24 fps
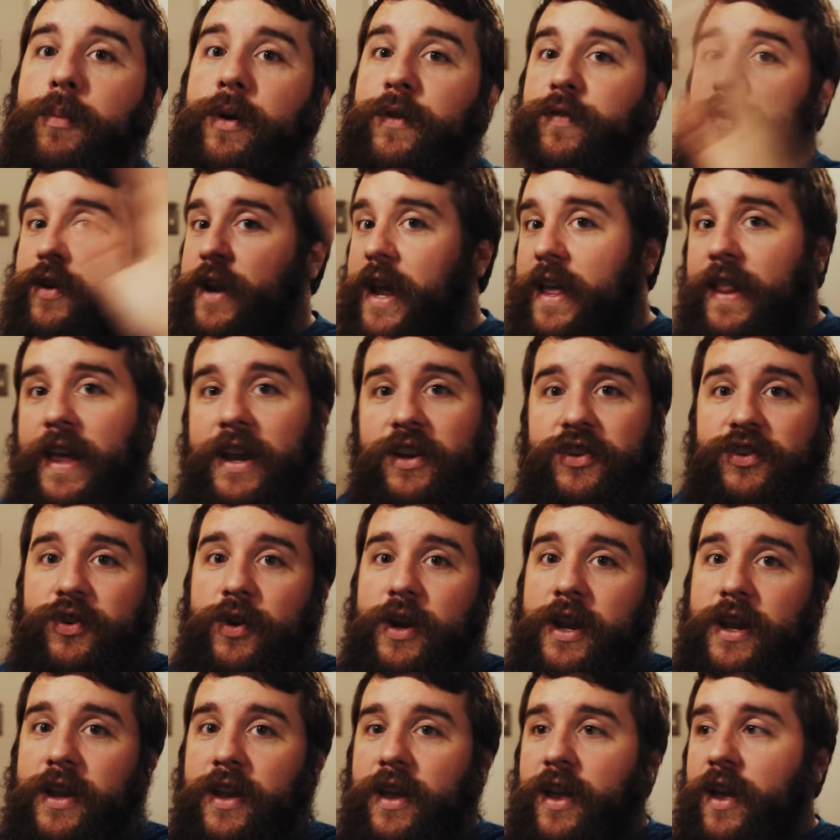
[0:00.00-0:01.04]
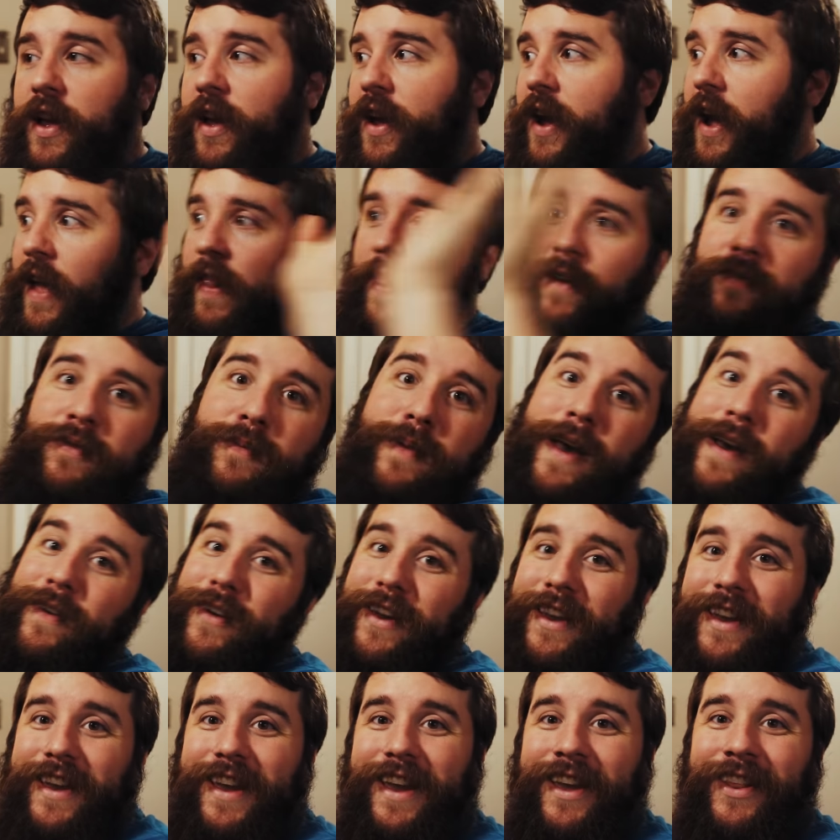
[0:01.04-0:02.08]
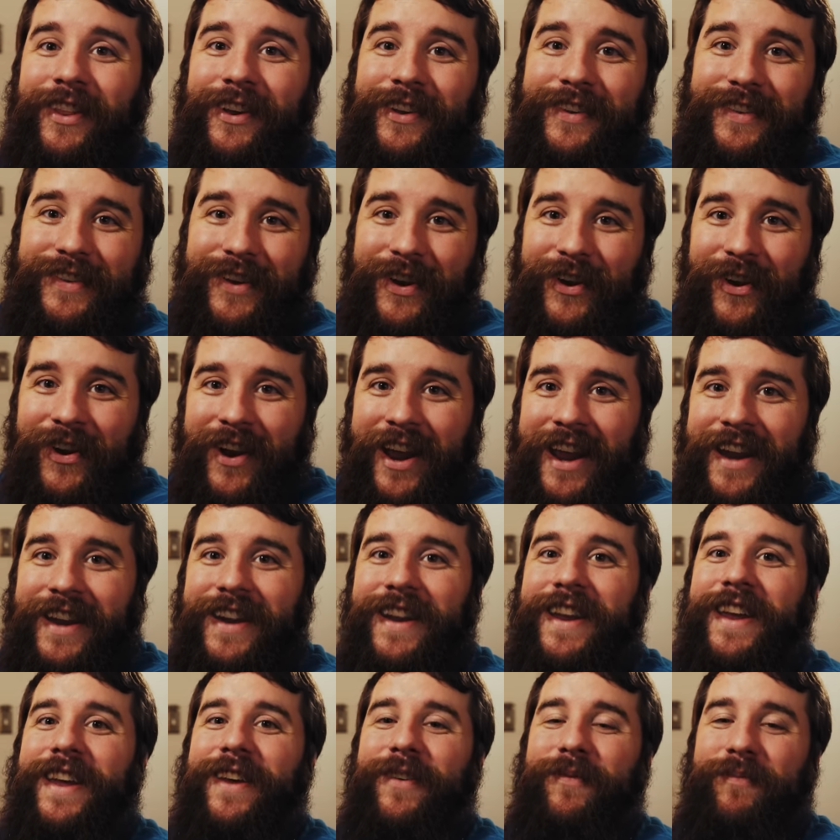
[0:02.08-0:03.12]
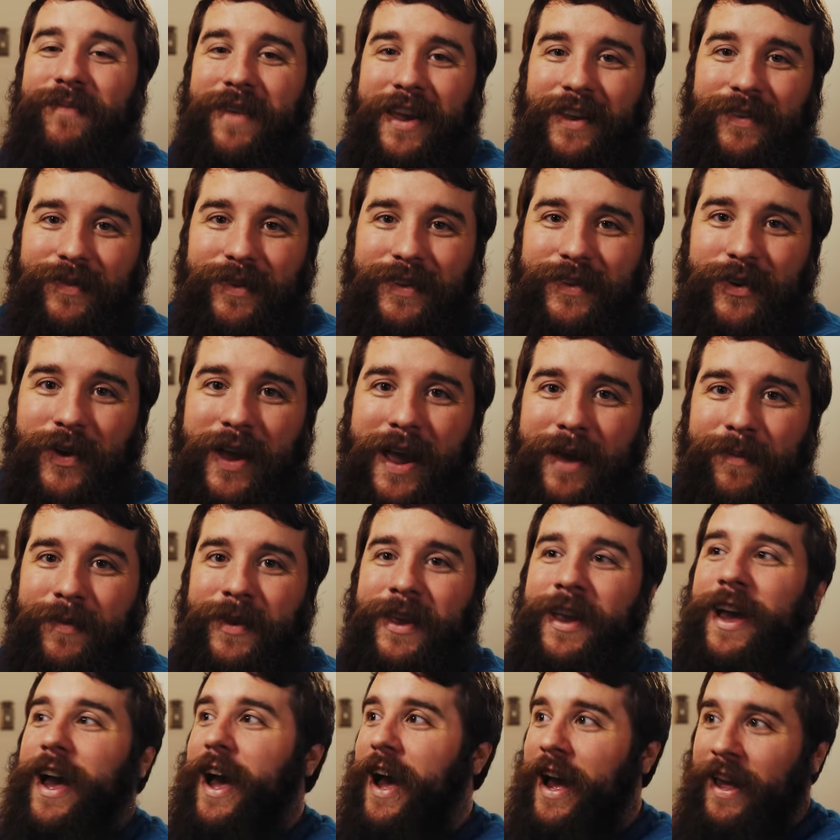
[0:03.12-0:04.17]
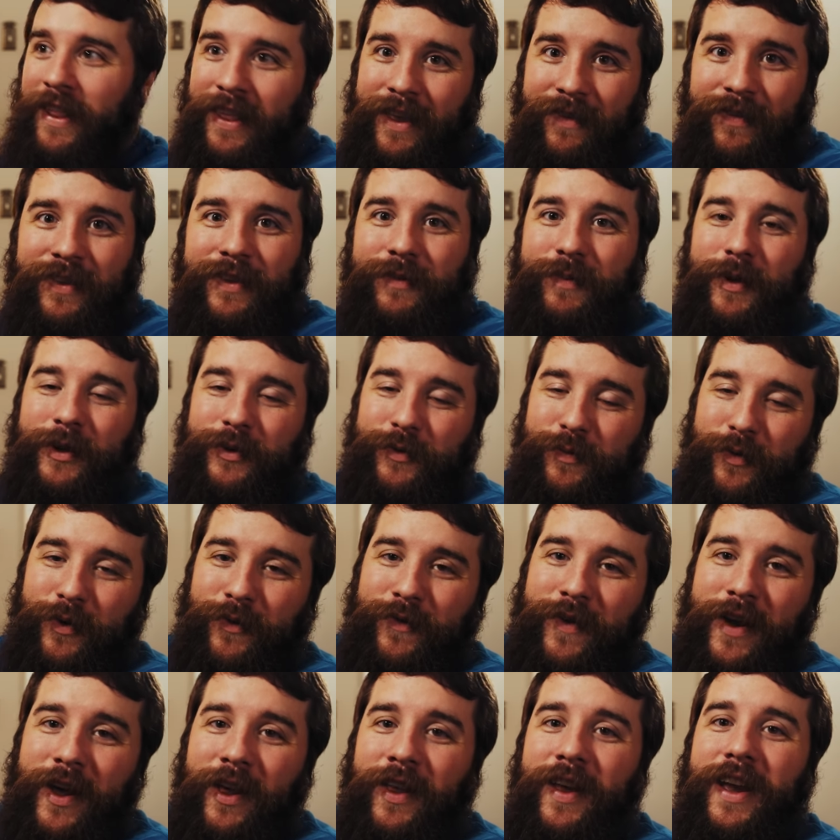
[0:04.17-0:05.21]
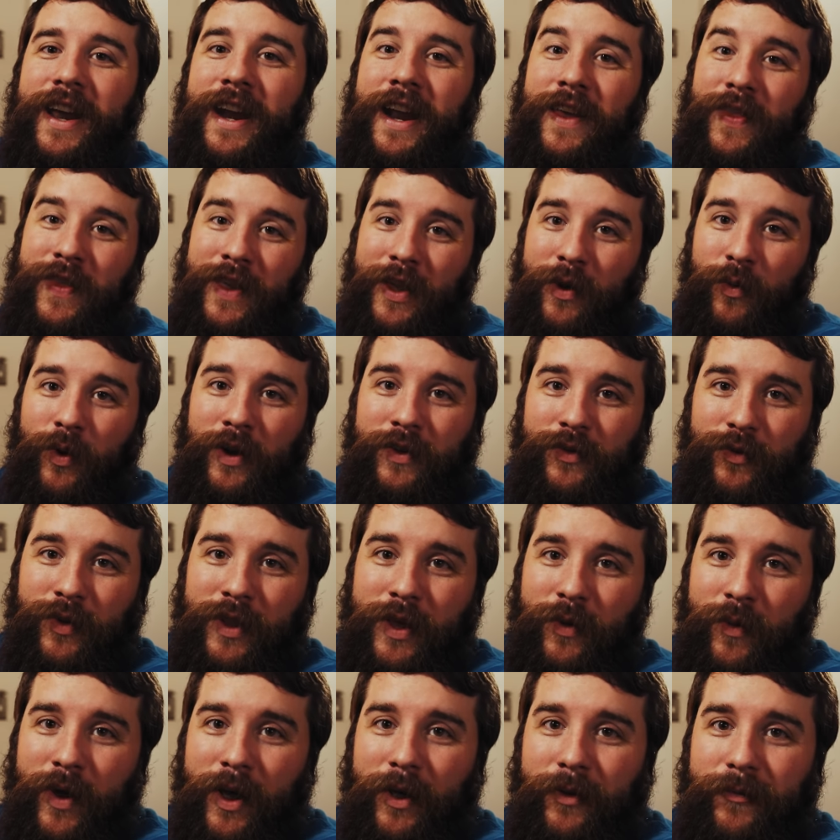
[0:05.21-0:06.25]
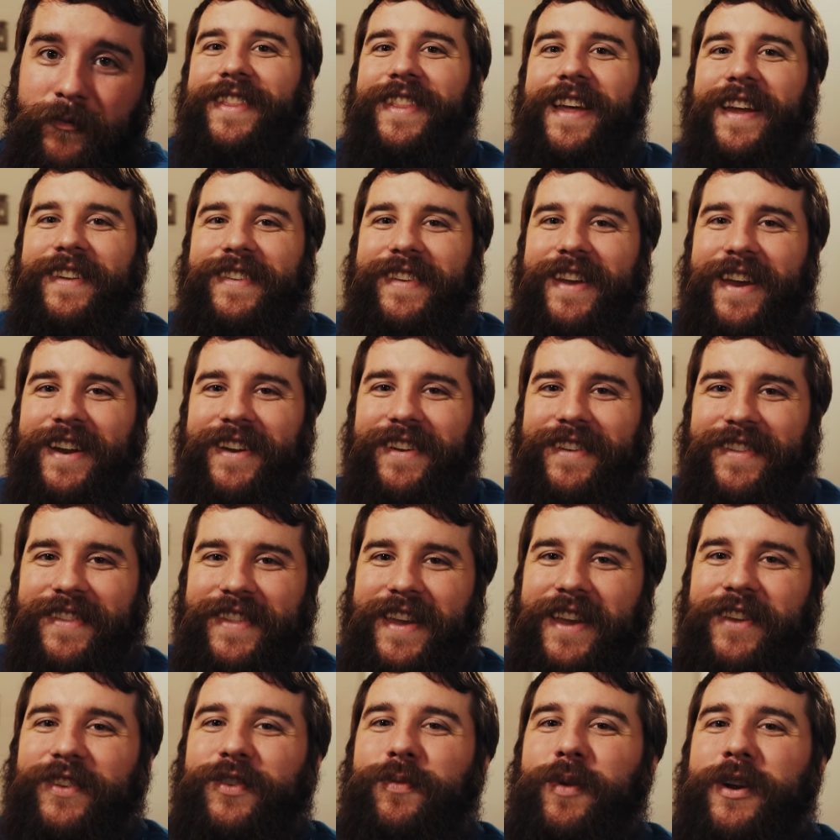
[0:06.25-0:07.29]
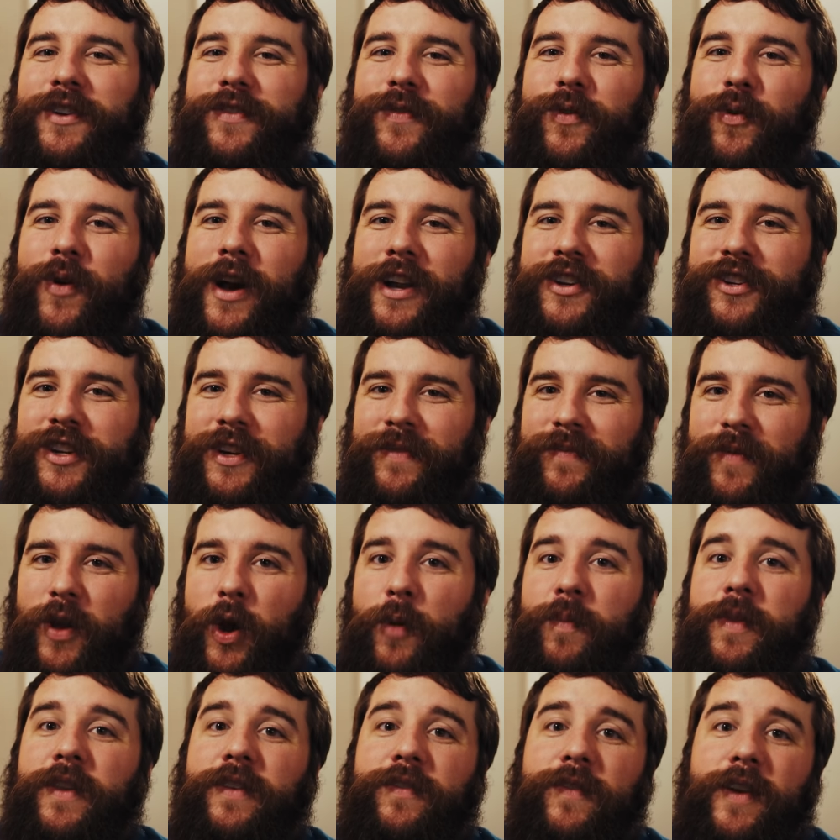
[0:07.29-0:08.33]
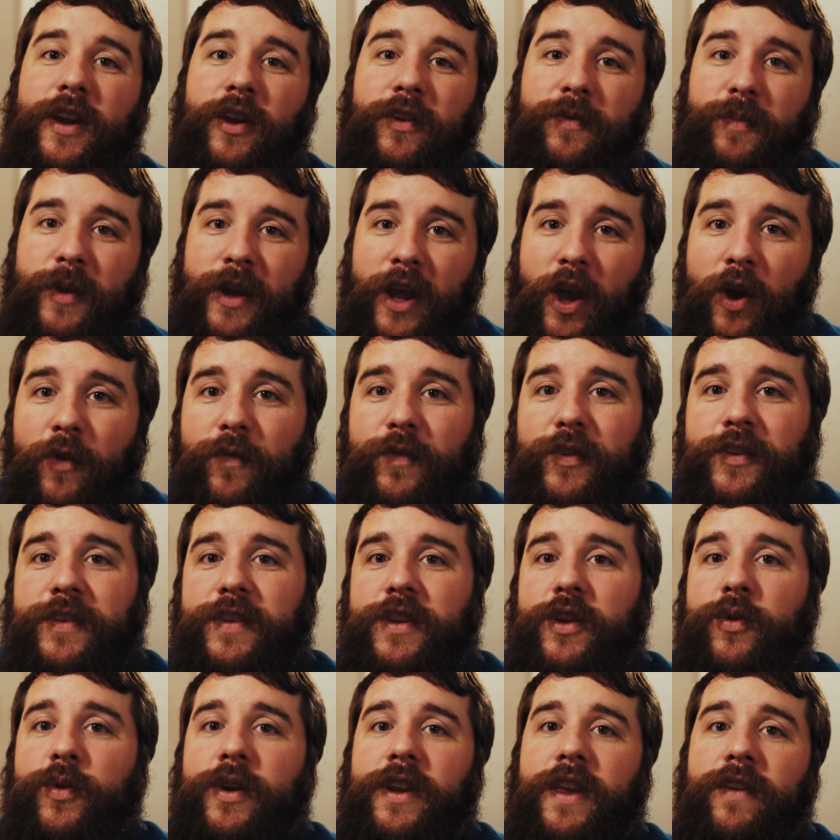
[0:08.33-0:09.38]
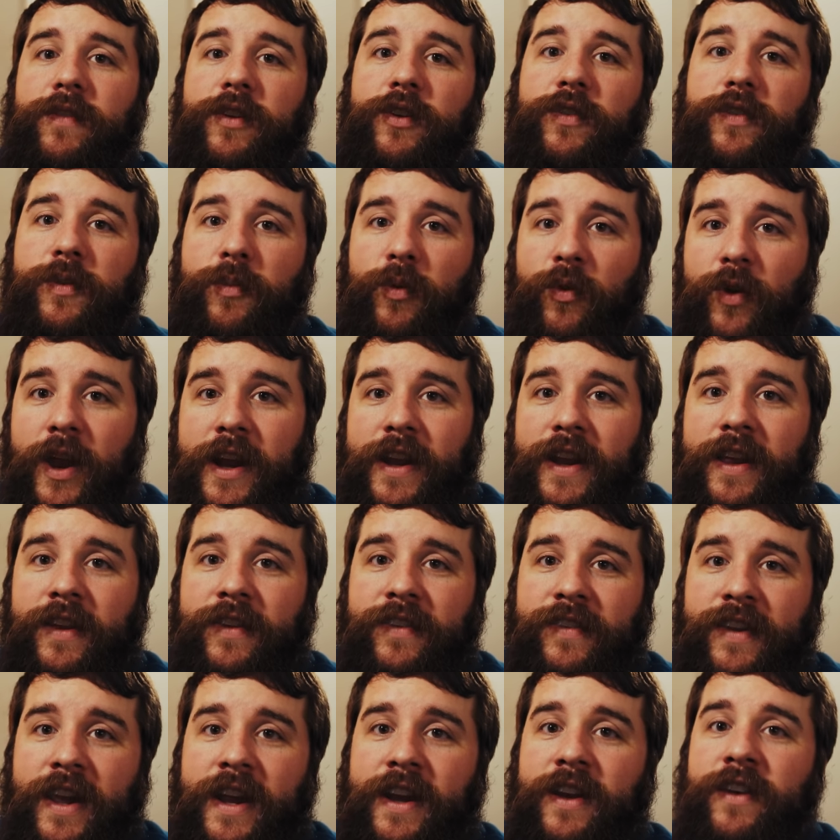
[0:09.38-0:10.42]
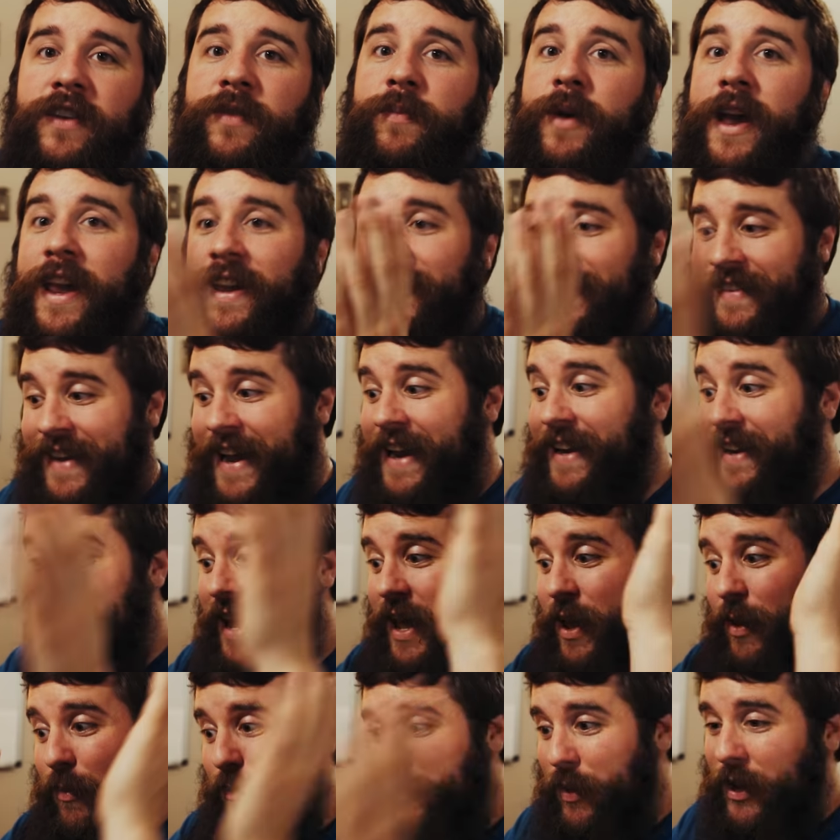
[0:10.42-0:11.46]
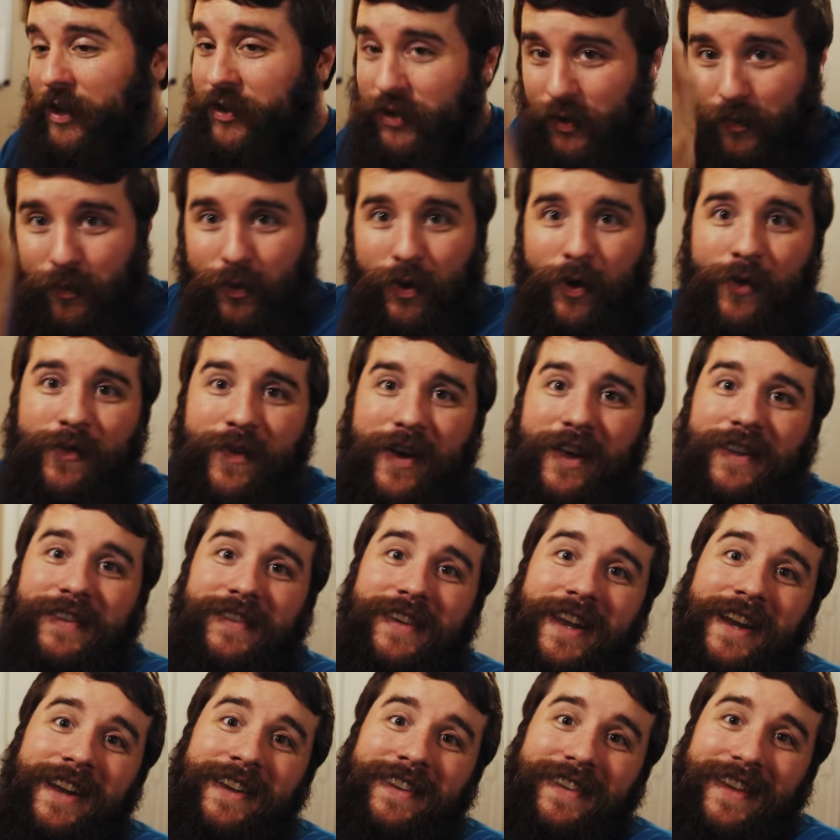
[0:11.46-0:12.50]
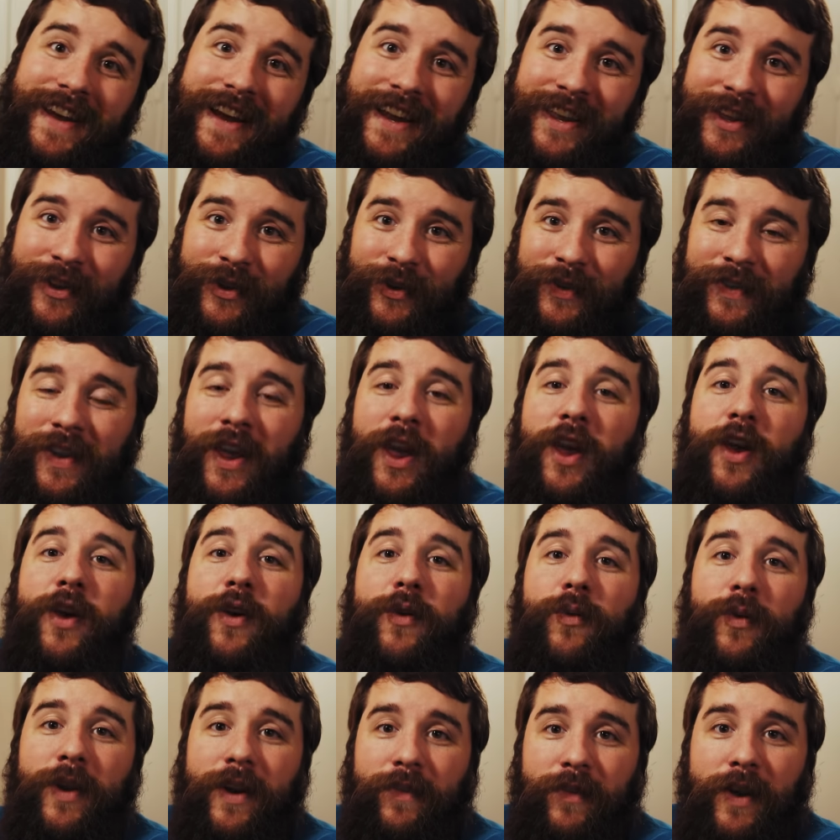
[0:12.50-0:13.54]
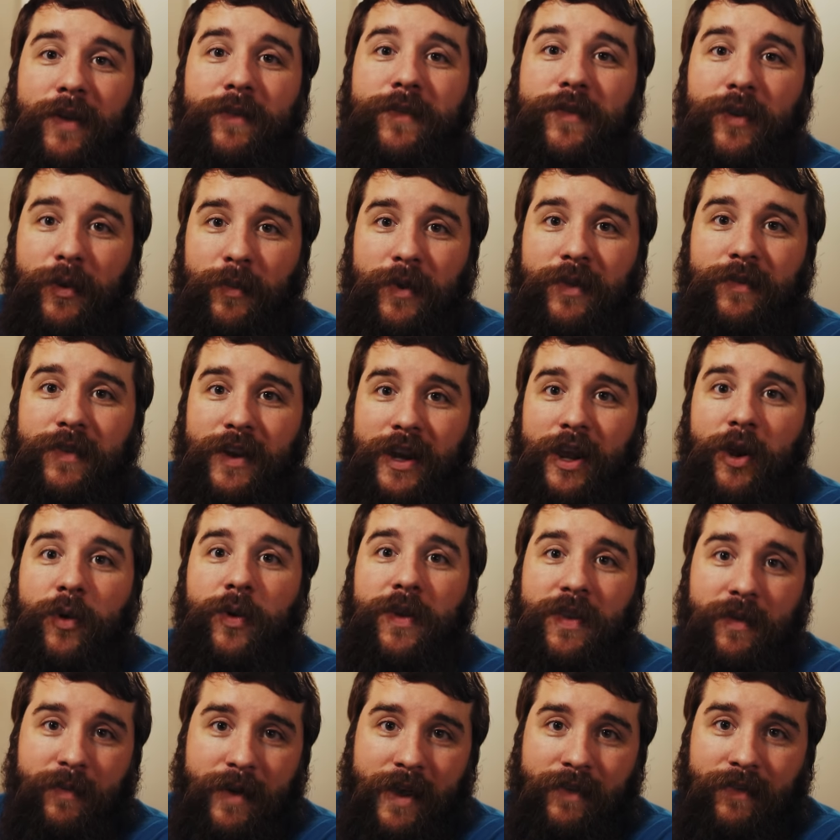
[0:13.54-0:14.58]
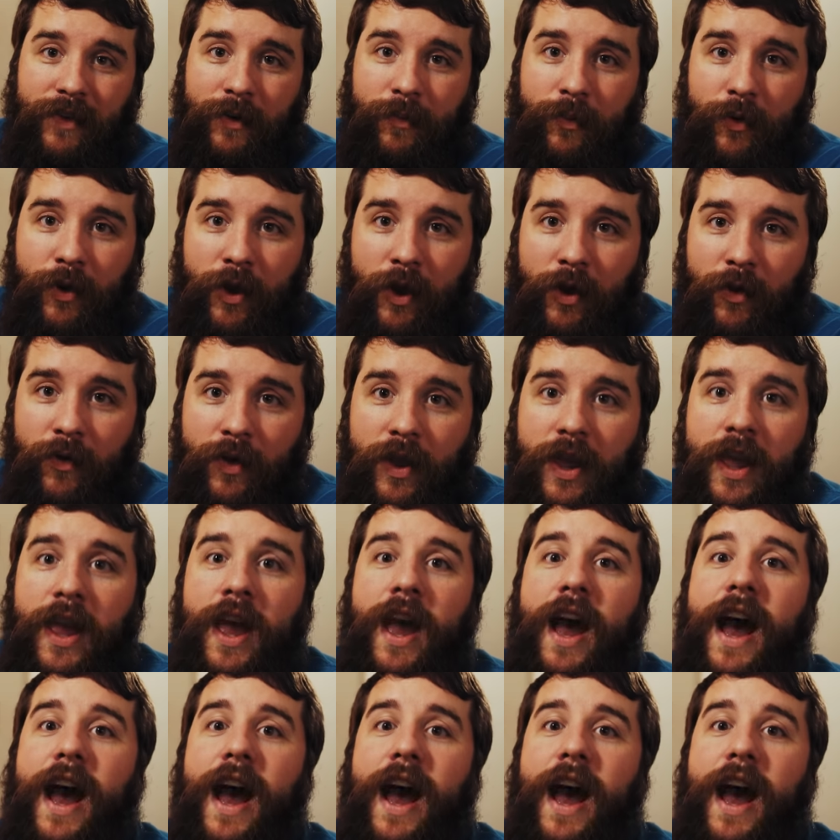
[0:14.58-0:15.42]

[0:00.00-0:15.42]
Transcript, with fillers: But for daylight shooting, I love the Mavic. It looks so great, makes me so happy. I love this picture profile, and I think it works really well. That's it. Thanks so much for watching. I hope this video has been helpful to you and given you some great insight into my exact picture profile settings that I use whenever I'm filming video with the Mavic Pro.